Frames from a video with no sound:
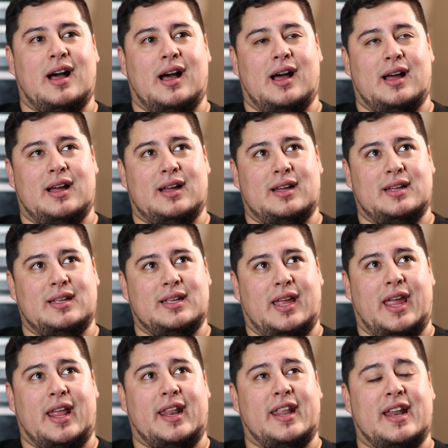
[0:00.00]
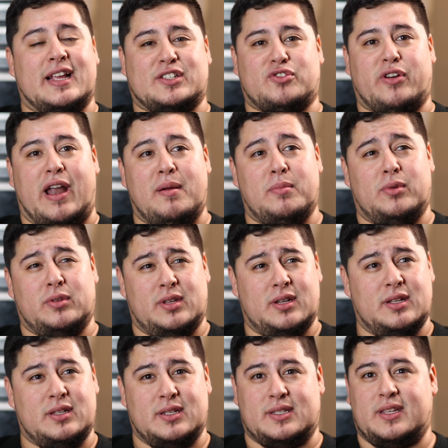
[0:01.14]
and then I scrambled
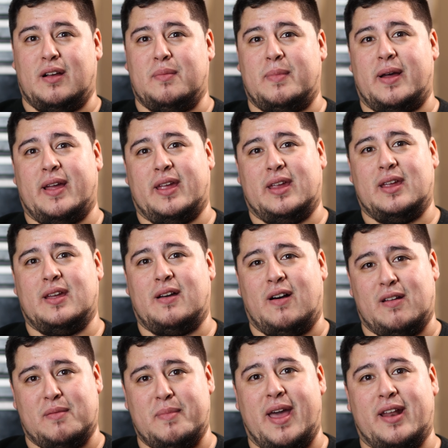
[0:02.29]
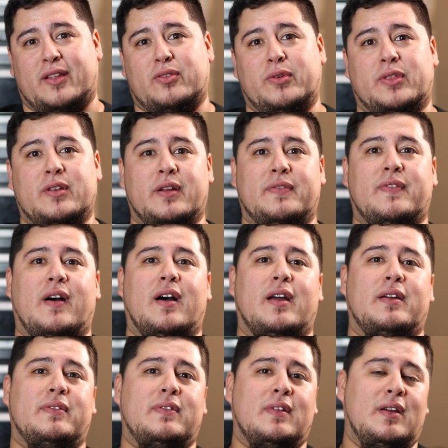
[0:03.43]
to sell my automatic
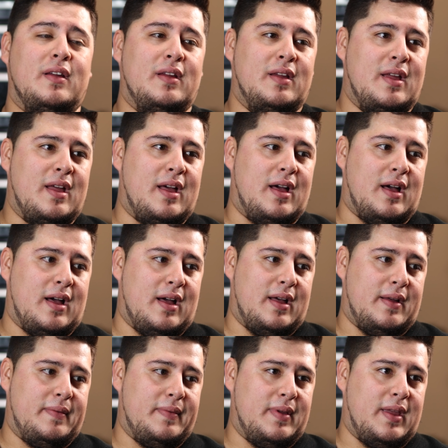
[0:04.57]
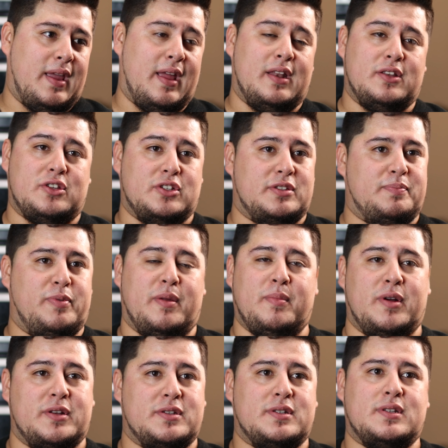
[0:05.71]
335, and just pretty
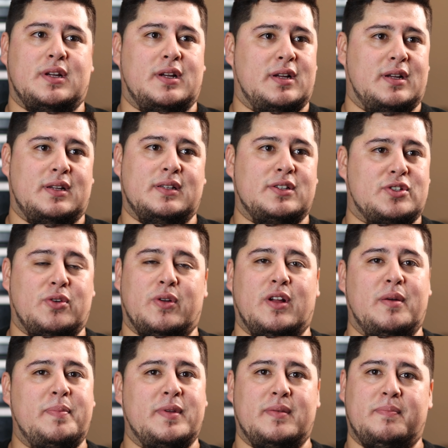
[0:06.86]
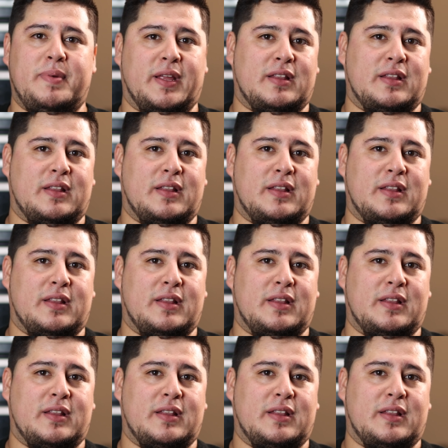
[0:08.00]
much showed up and